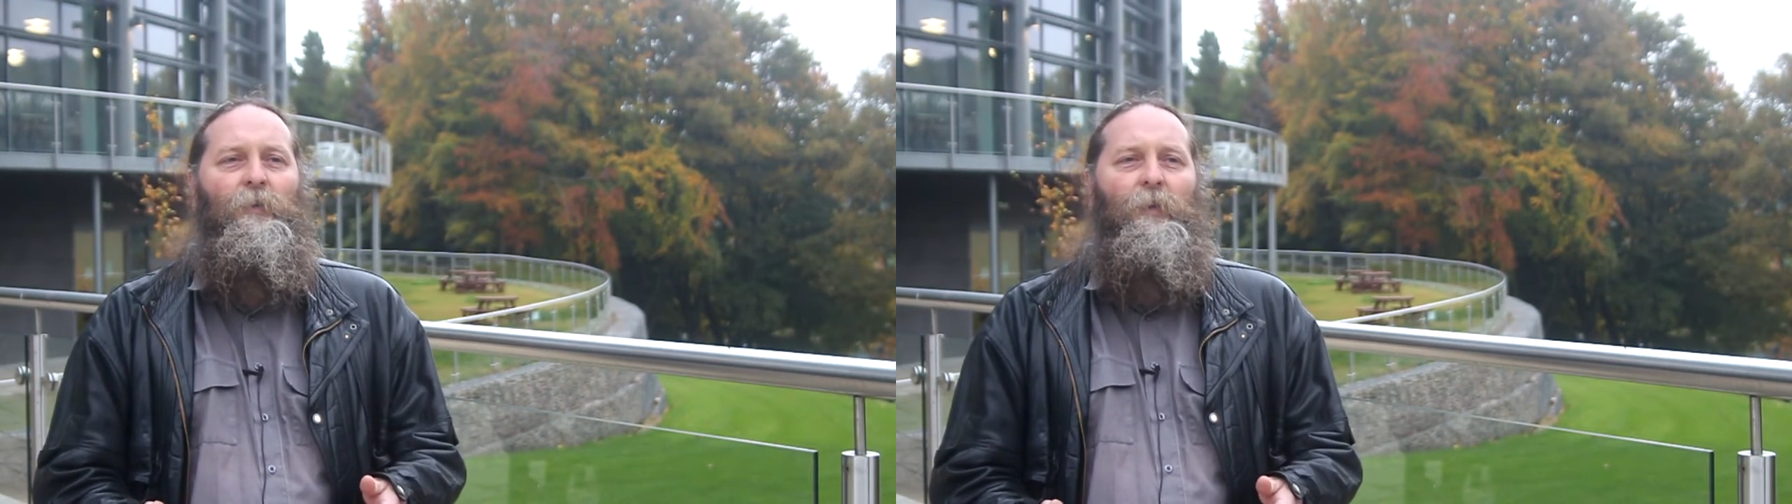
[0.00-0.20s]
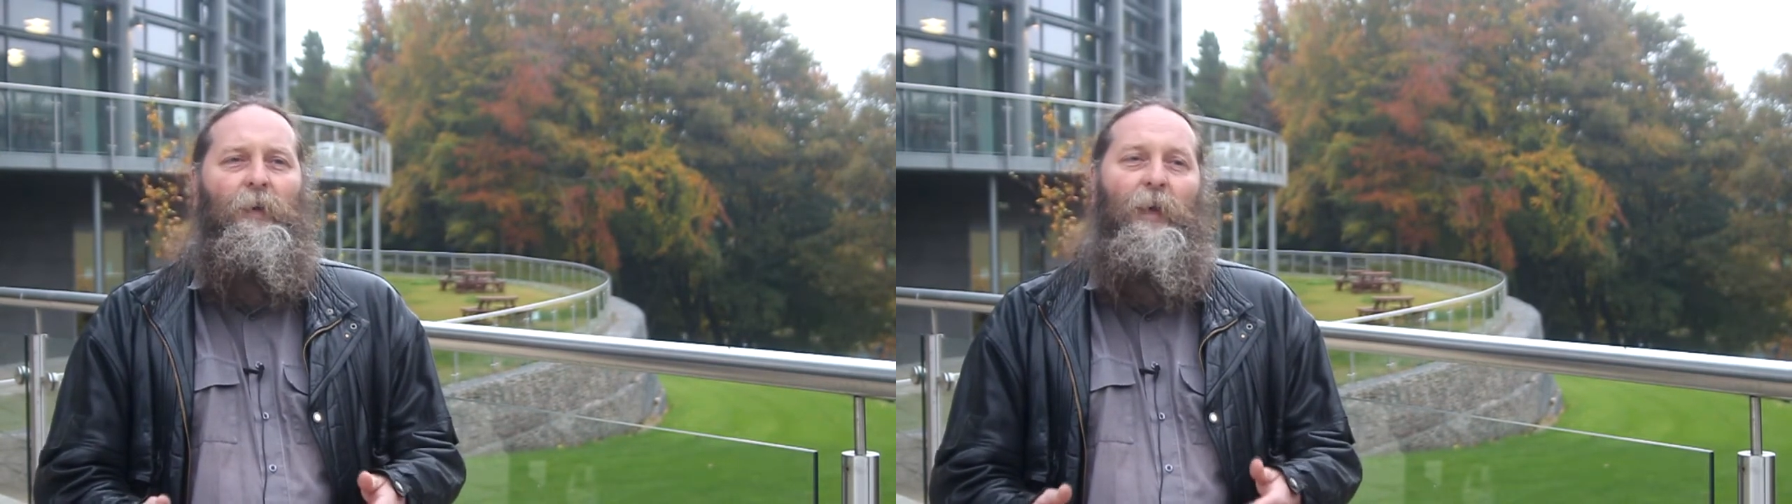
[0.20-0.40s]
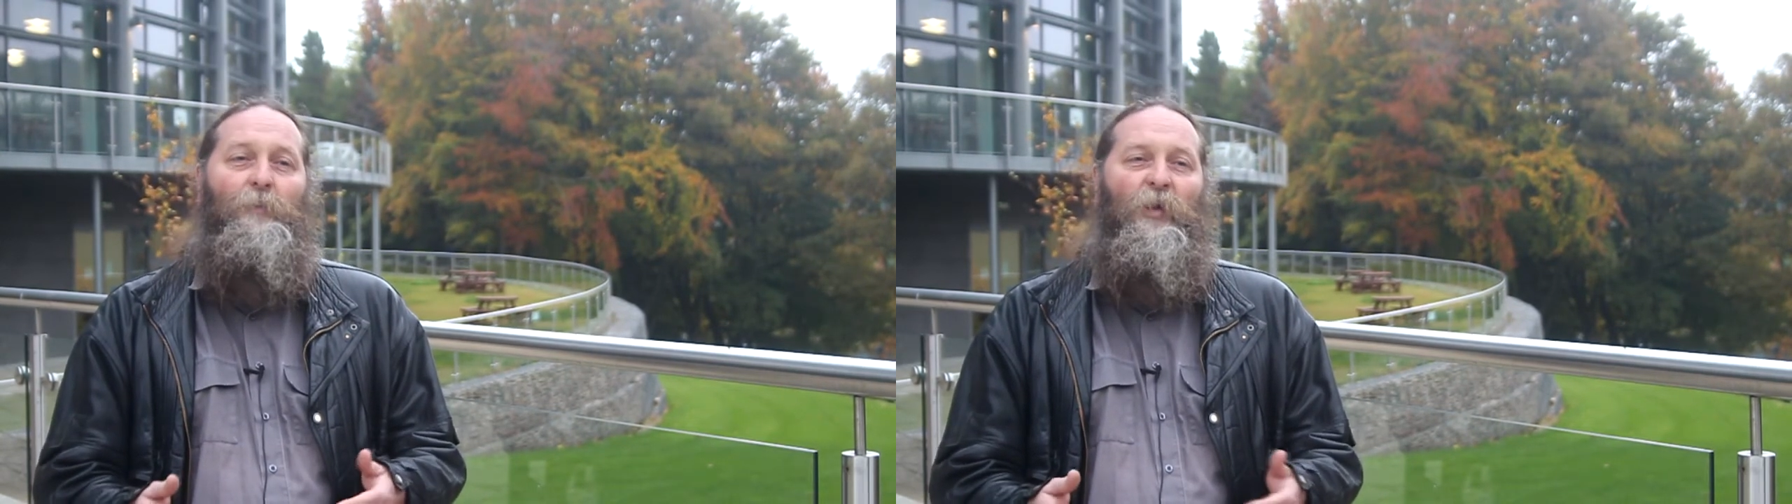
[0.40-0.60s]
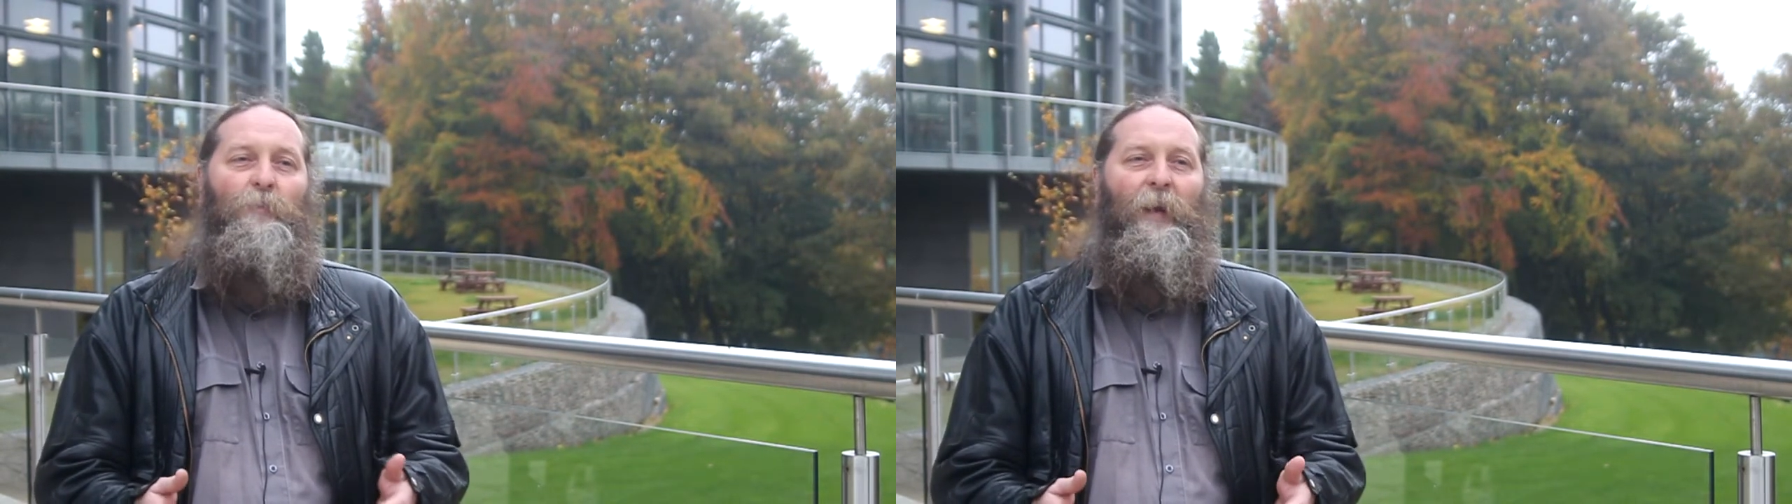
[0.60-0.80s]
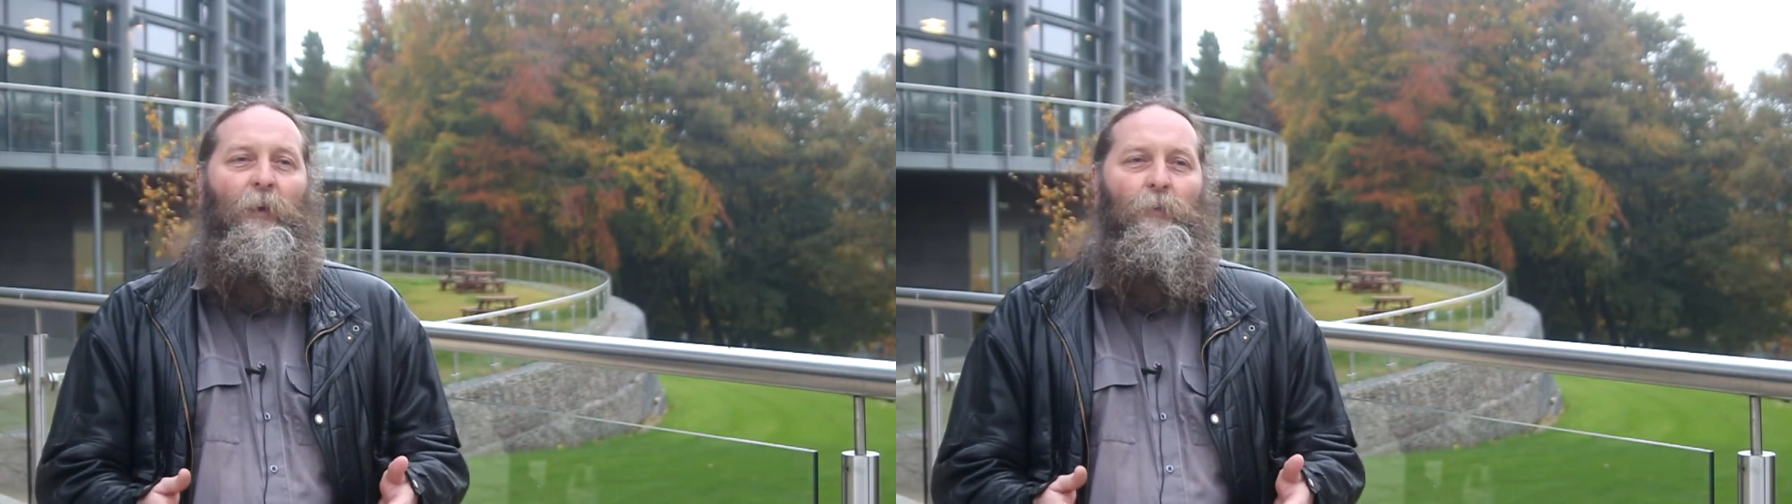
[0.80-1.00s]
that keeps us
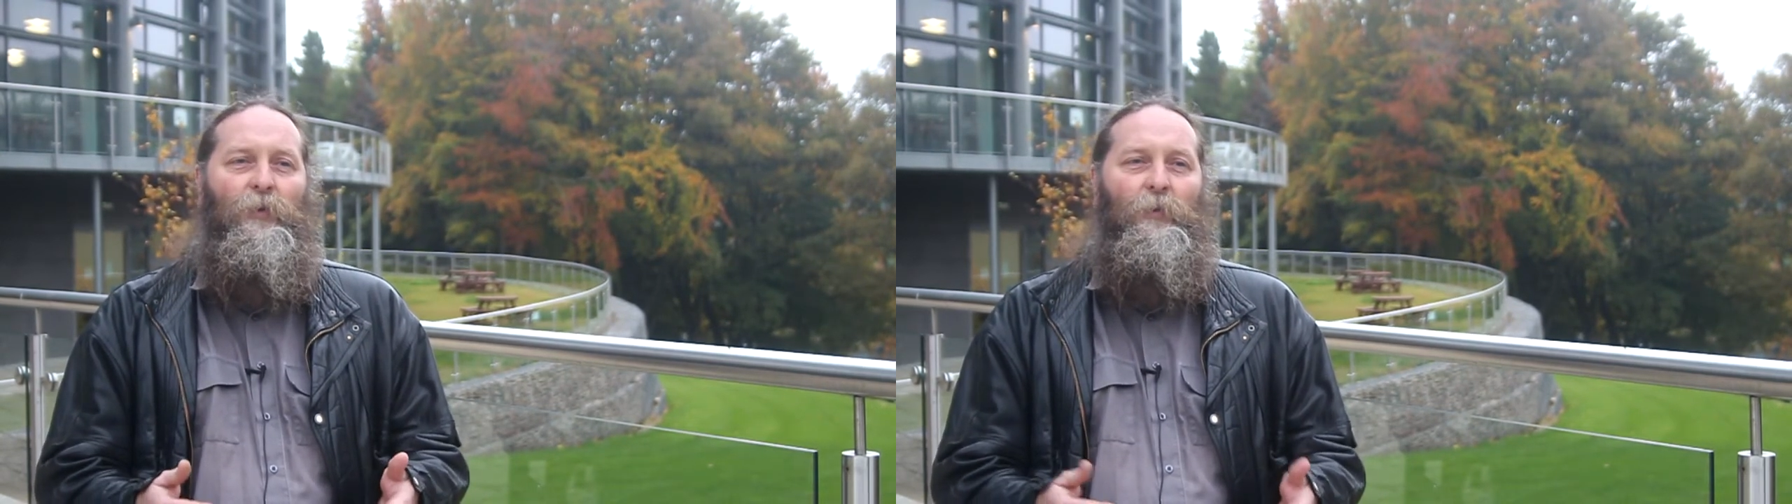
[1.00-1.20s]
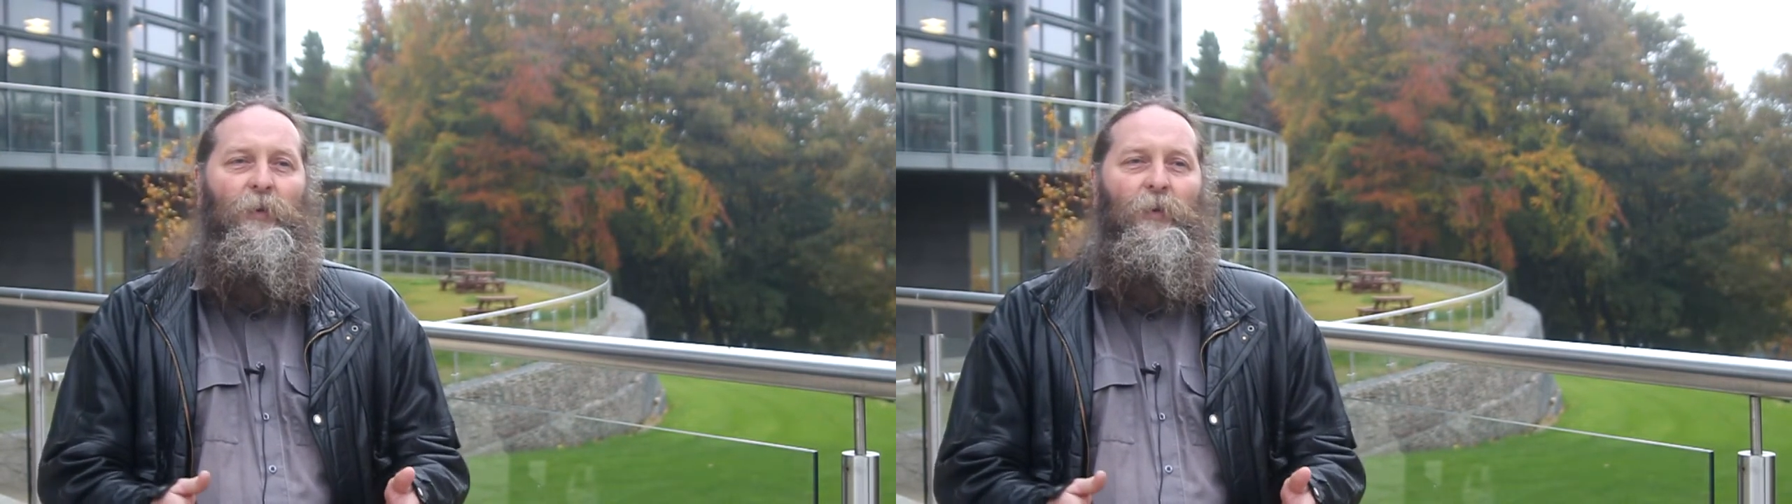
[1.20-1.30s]
below 2